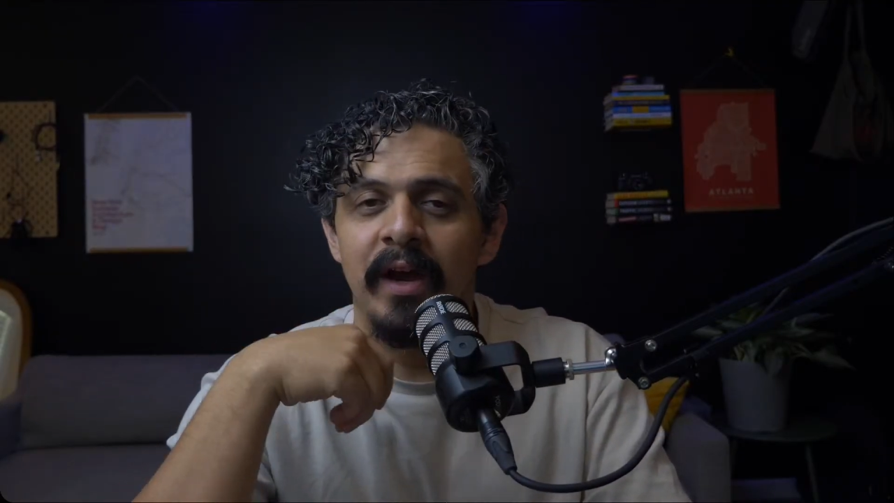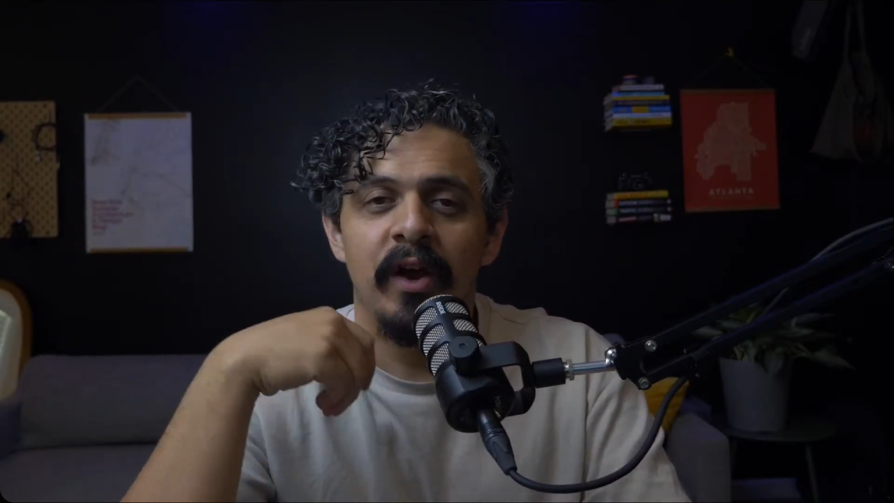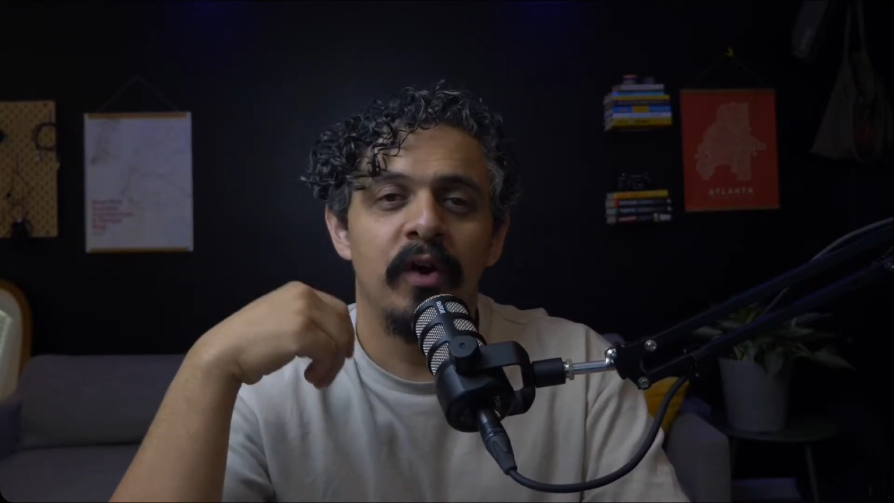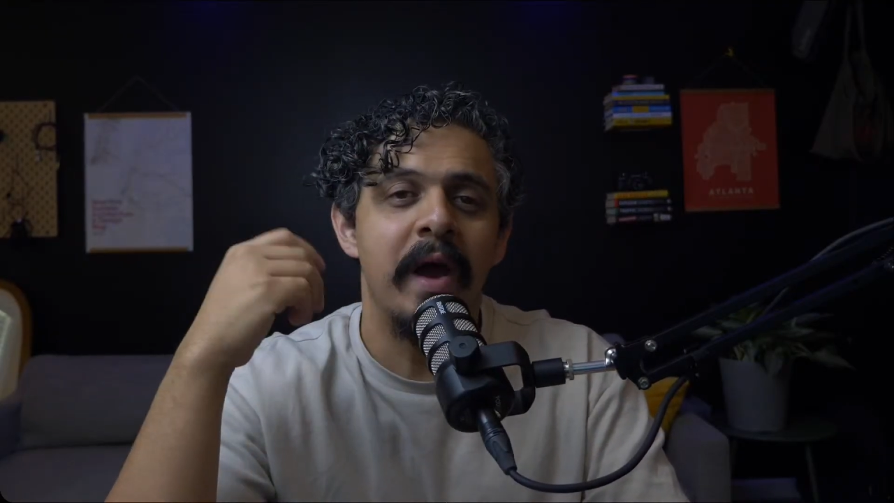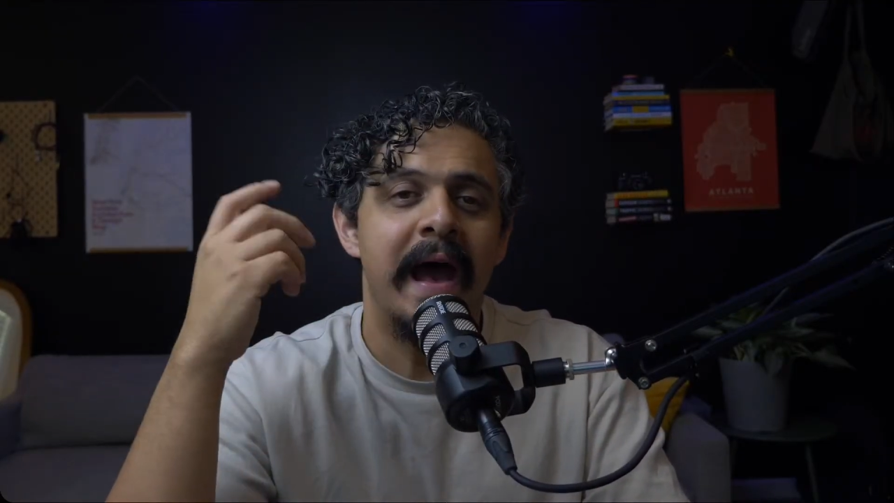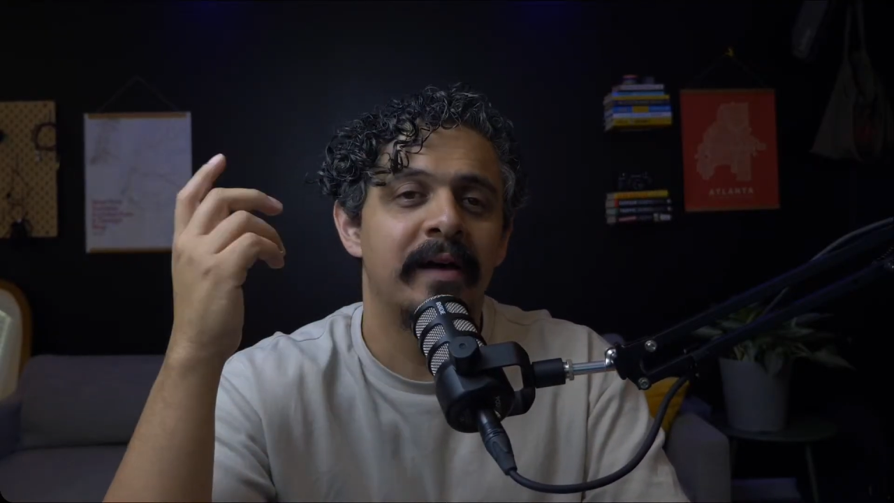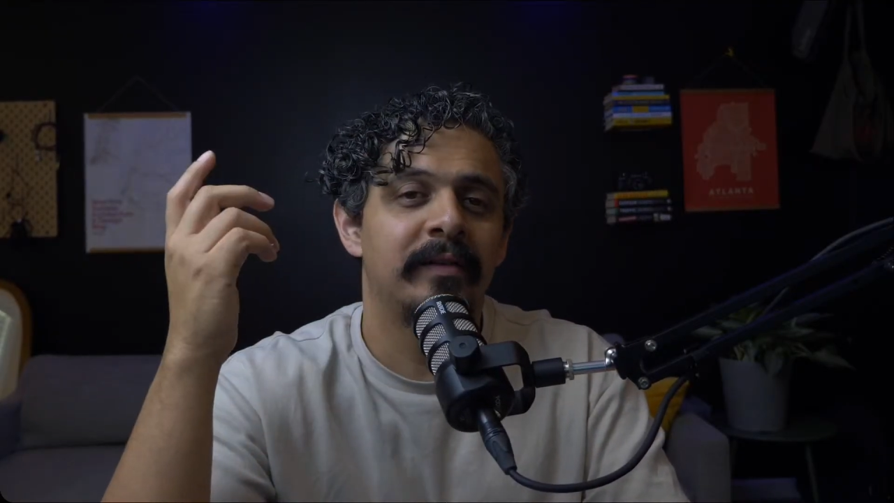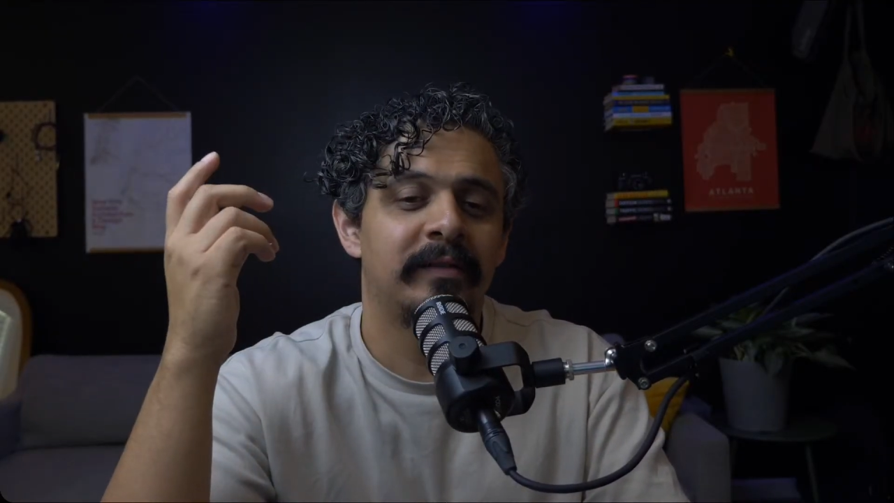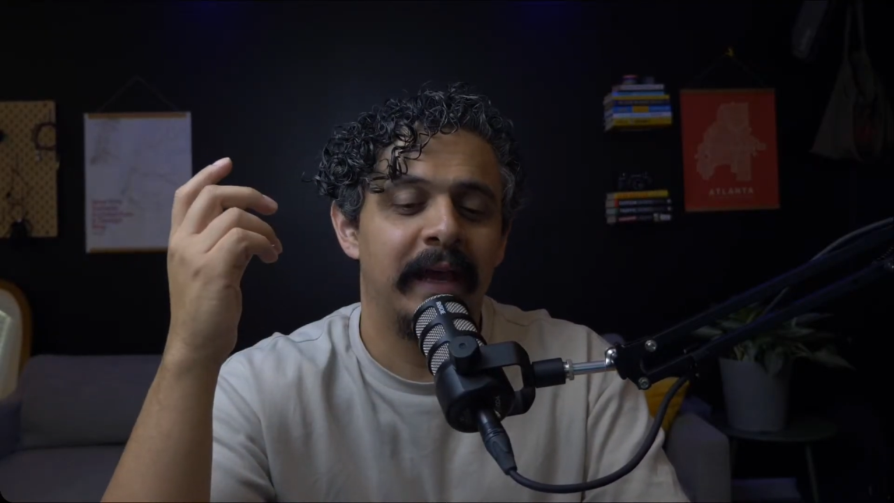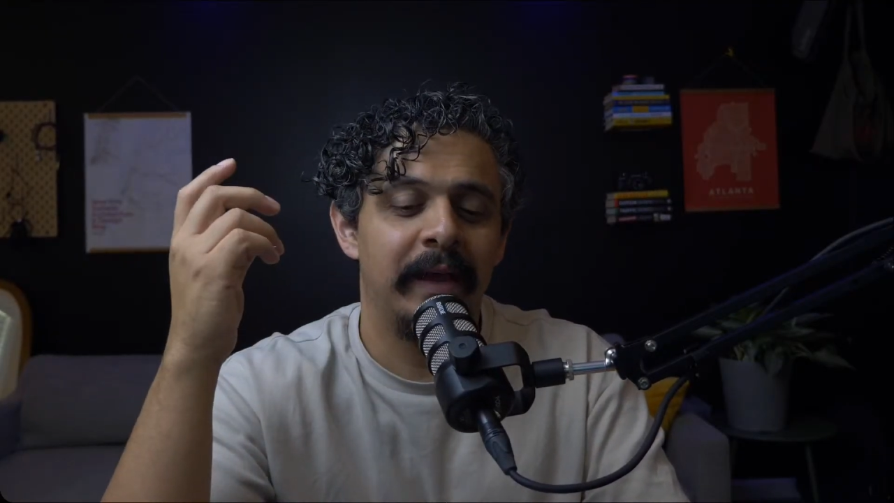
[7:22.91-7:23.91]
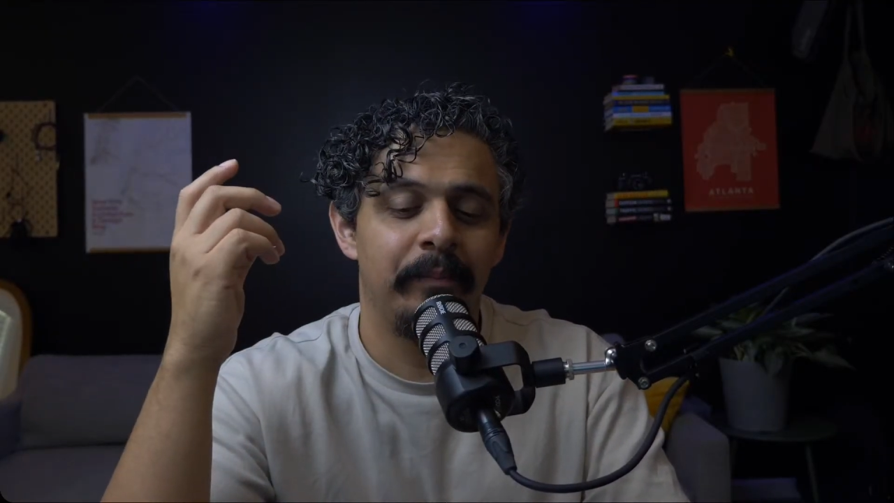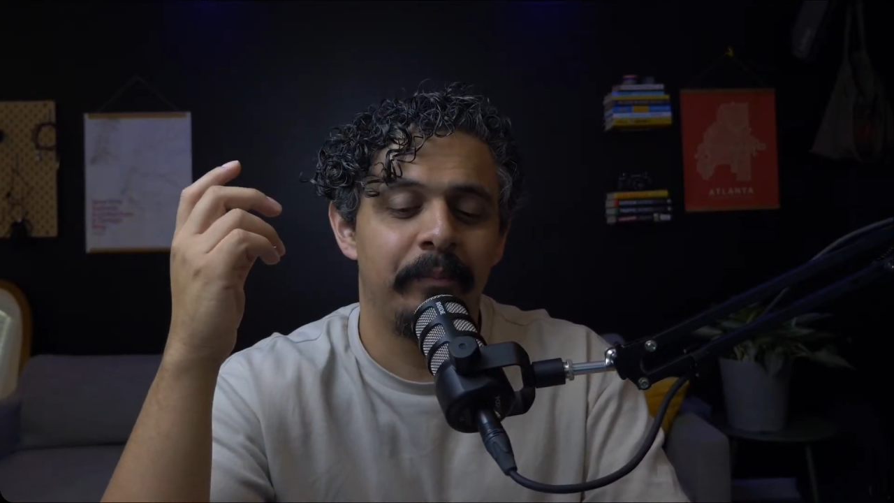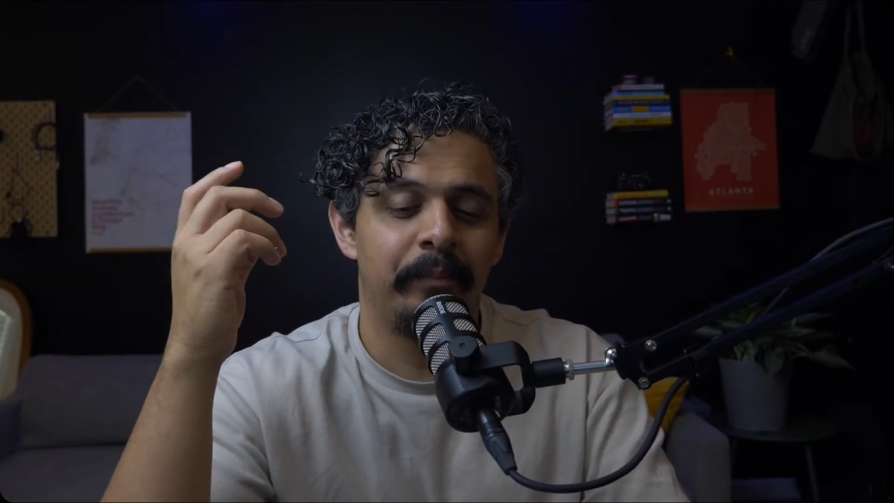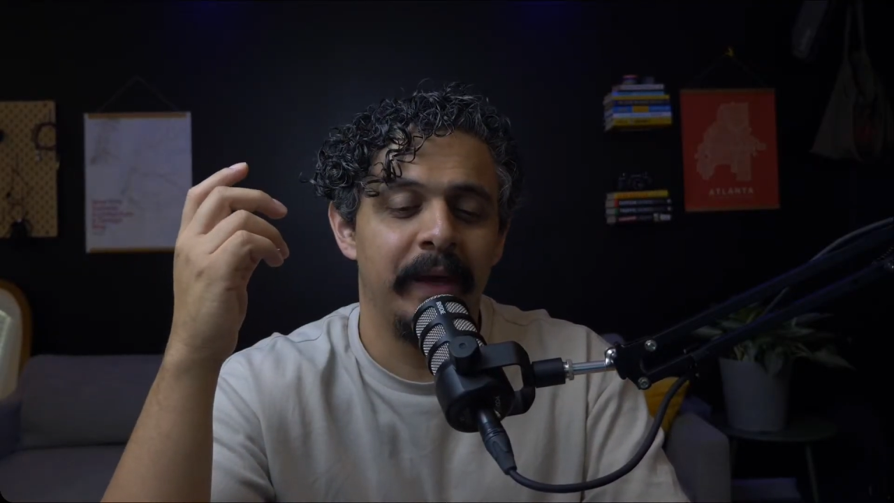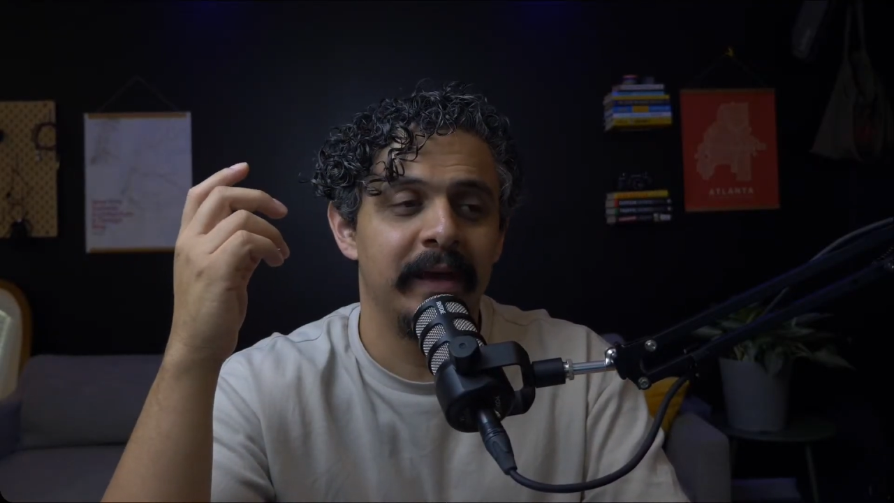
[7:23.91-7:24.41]
who has a
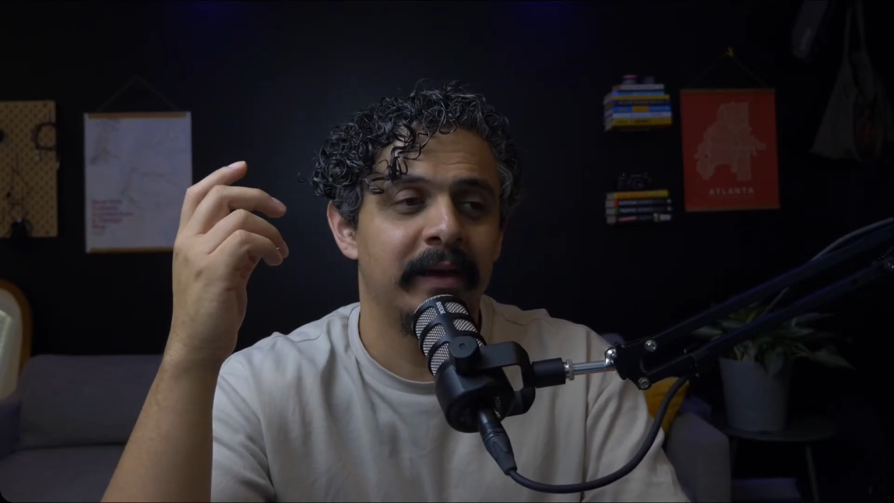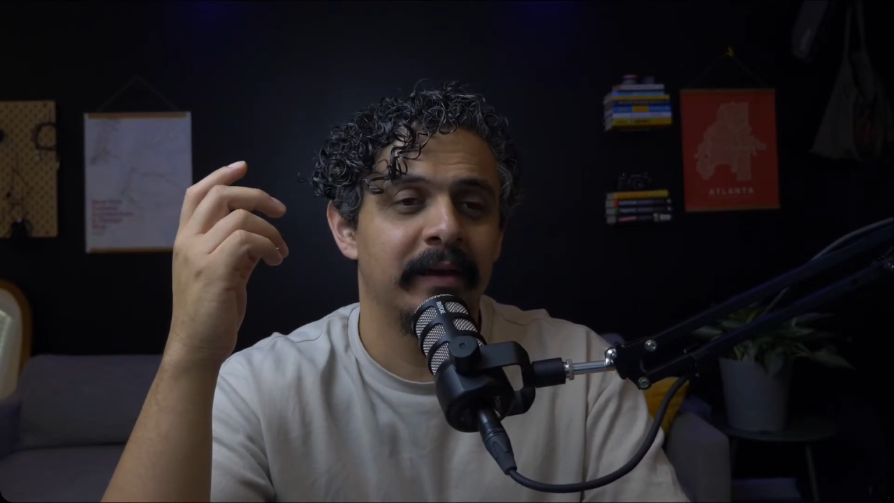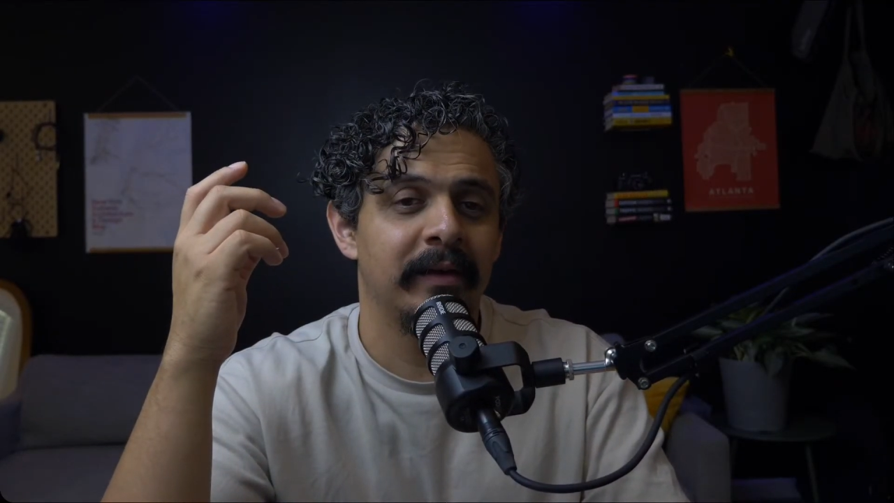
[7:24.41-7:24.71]
big